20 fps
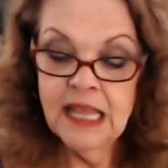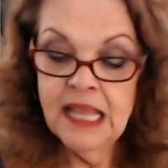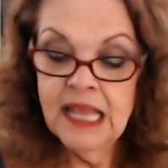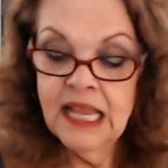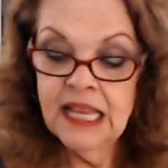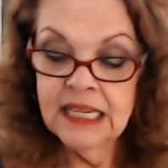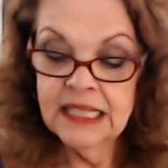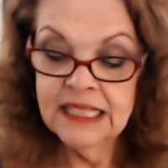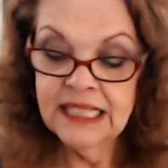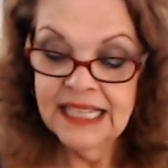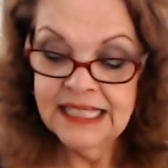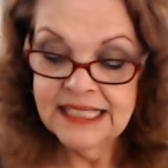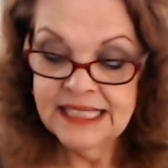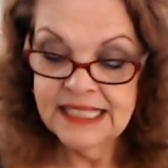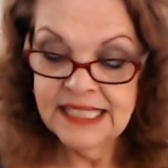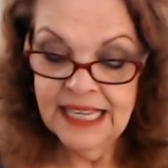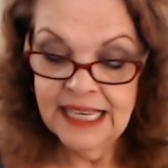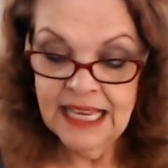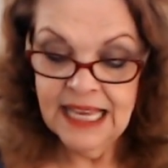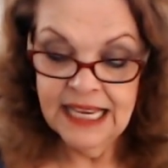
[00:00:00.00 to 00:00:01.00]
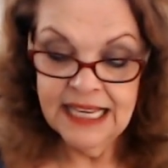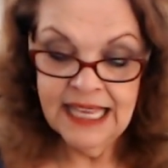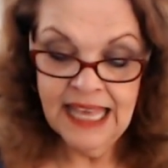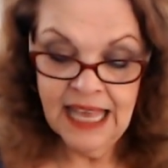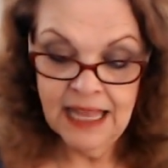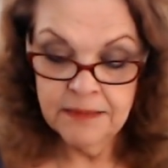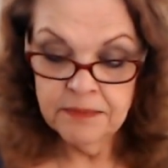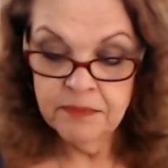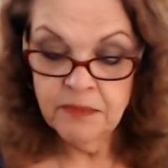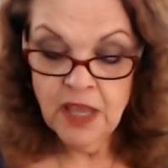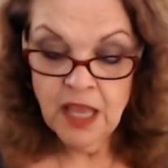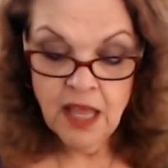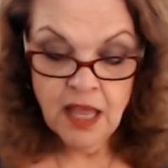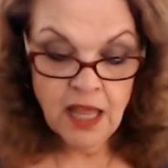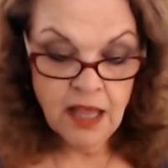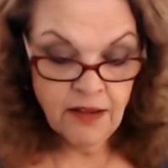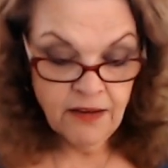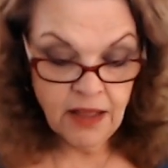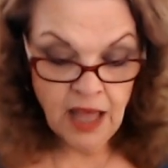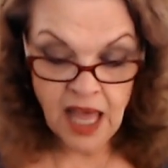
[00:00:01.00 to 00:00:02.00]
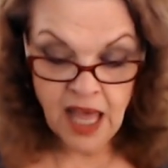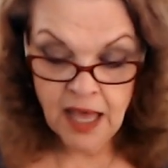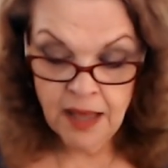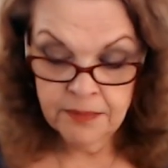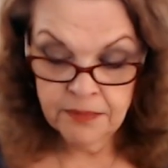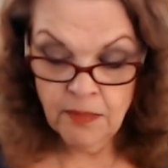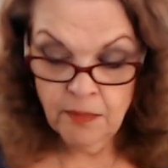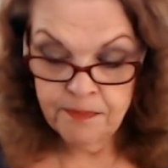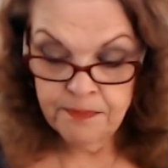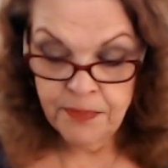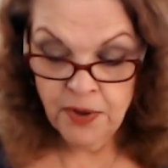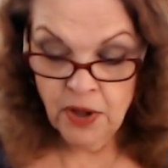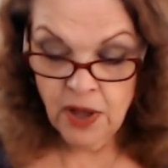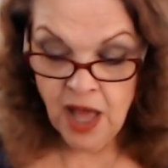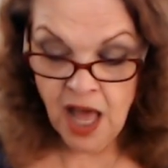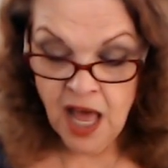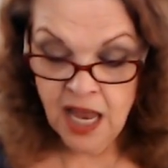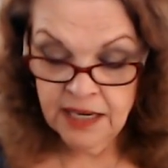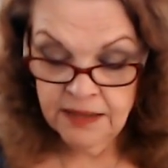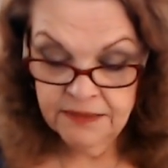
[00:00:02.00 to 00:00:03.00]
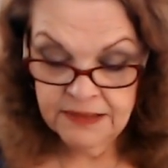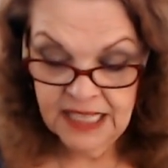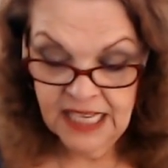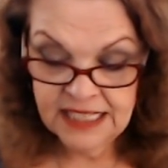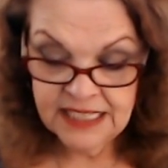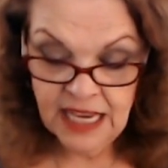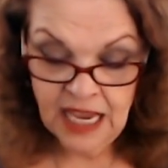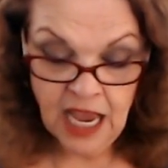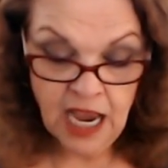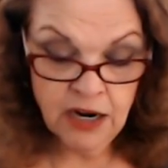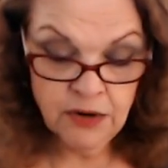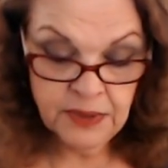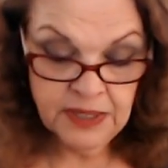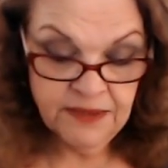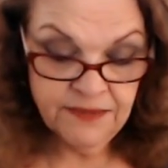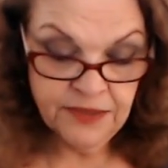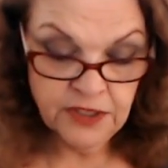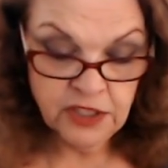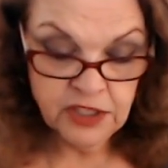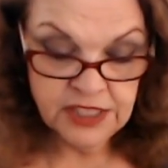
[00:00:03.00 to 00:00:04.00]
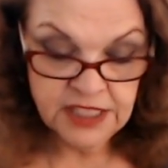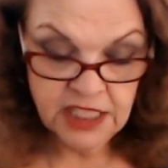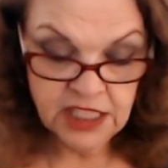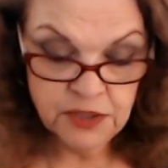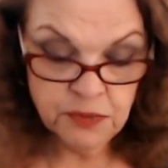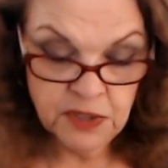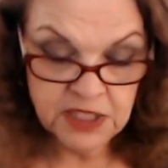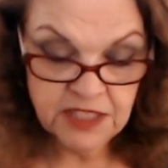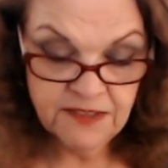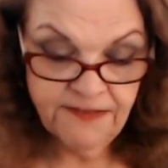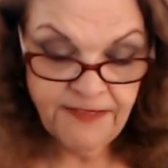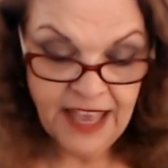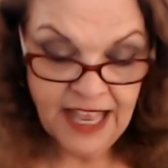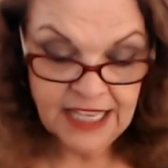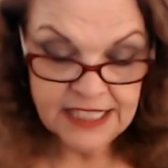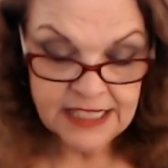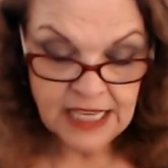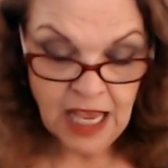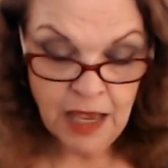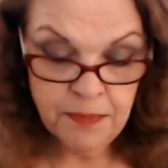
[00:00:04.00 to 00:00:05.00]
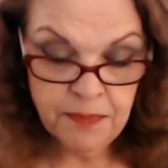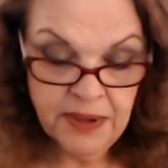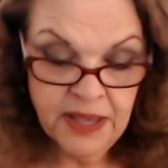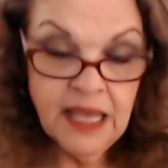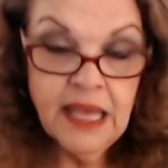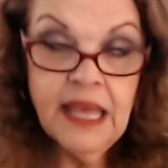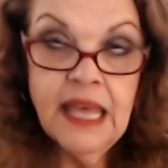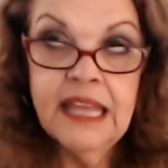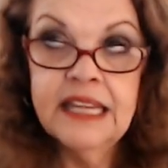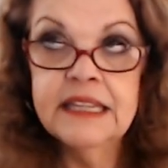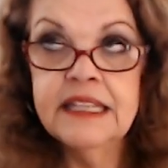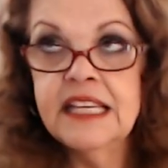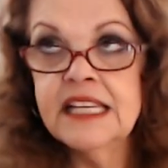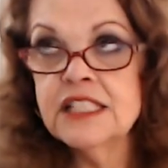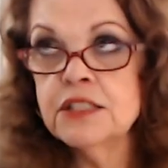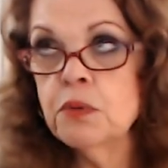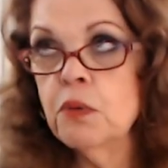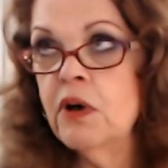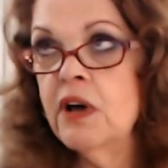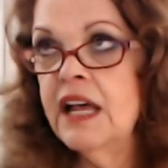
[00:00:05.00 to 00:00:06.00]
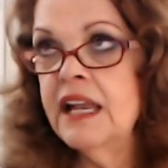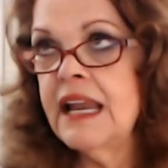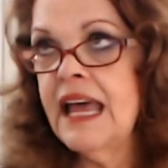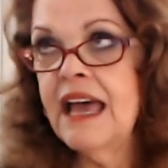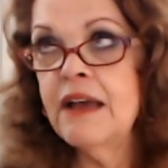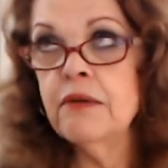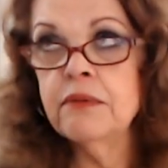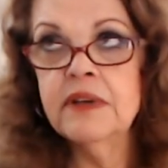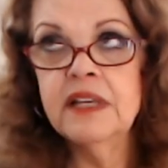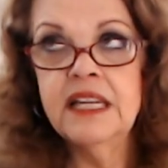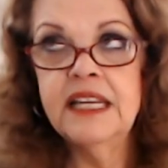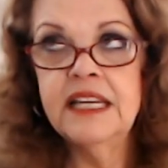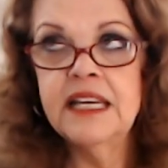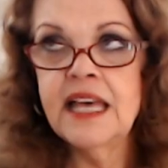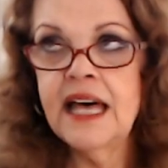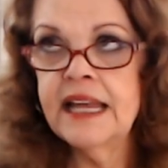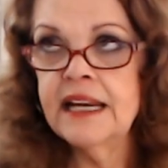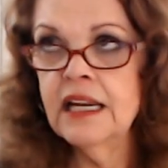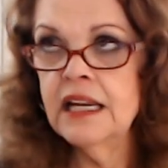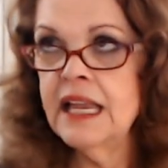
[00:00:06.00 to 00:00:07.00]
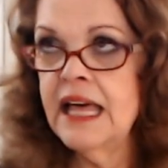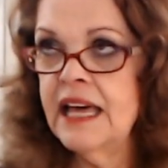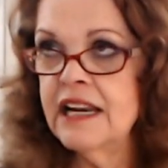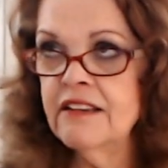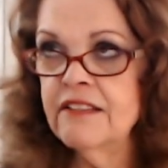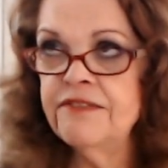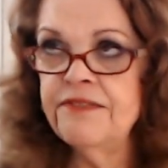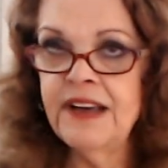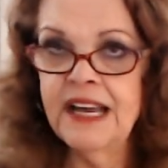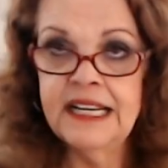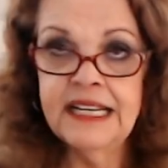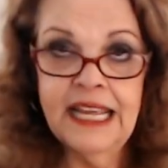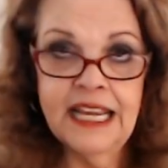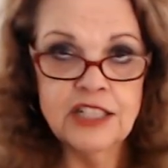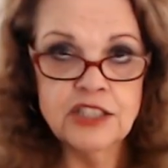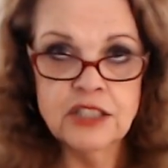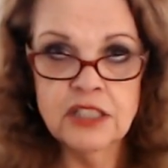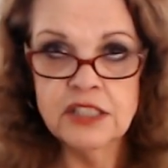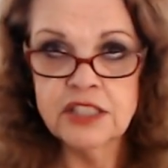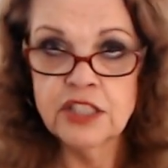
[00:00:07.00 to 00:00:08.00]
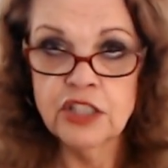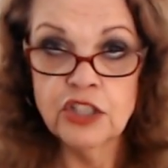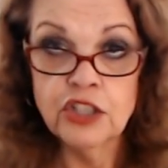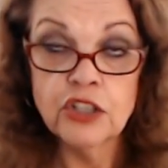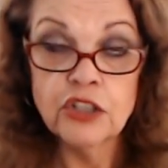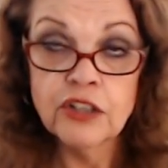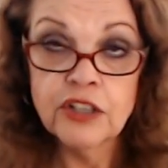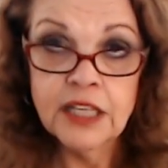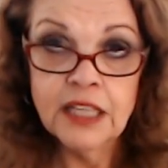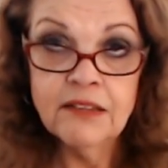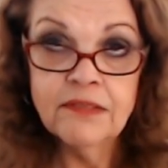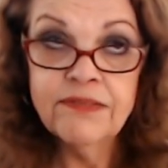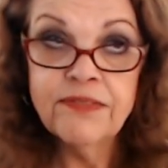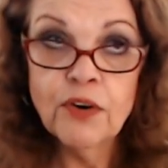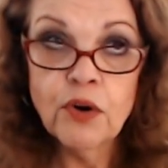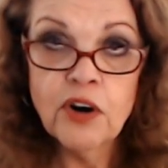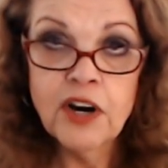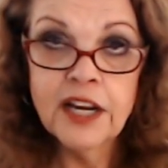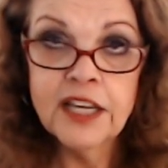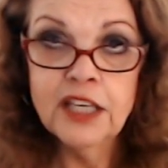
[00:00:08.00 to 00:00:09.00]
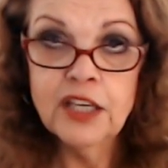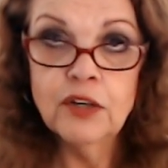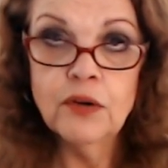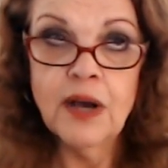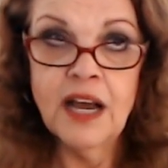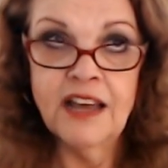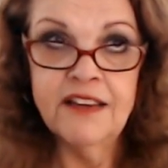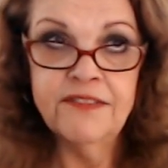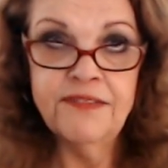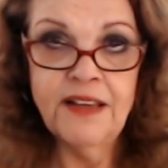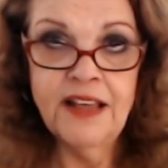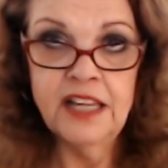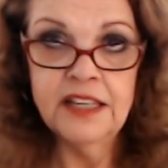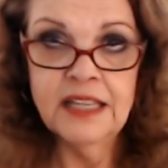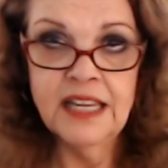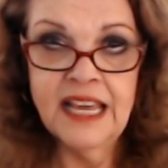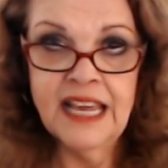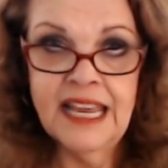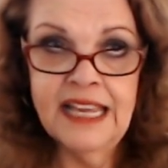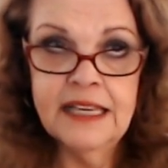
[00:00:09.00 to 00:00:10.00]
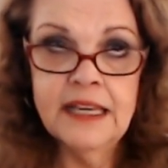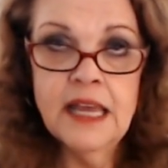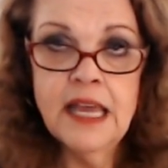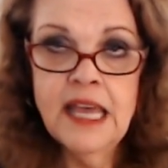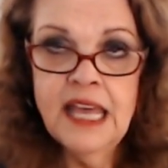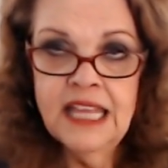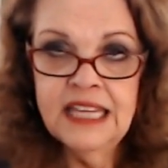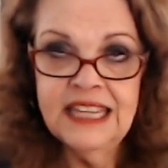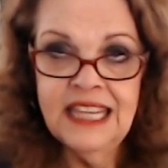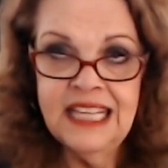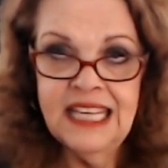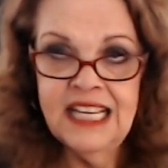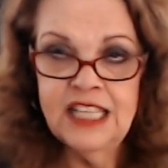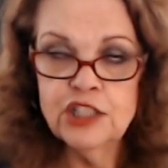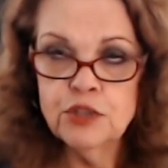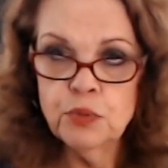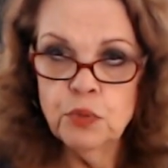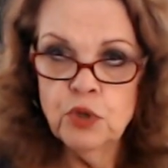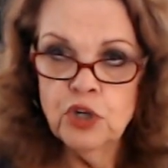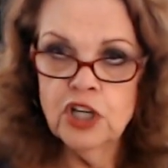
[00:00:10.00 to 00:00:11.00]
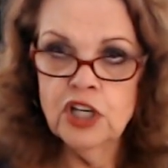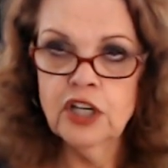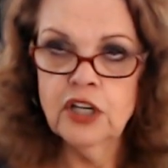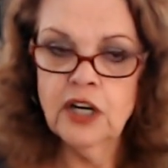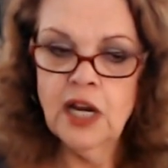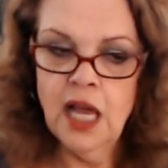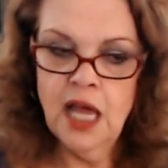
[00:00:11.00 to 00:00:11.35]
let's see again. But all of these are reversed. This one's face up. This one, I really got a lot of financial security for you. I felt like things were